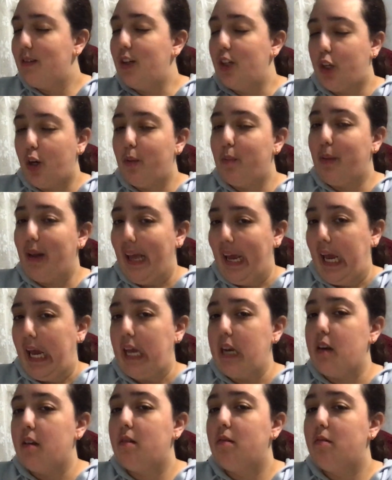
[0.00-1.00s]
You don't
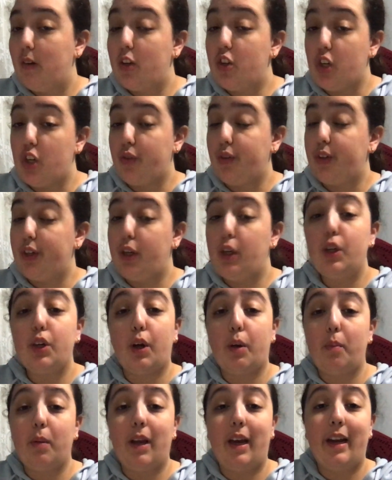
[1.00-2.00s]
plan. Generally, you
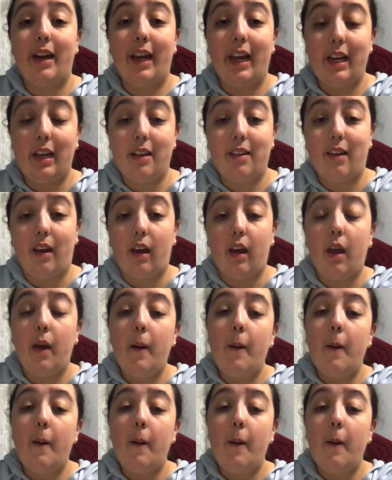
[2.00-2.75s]
don't plan anything.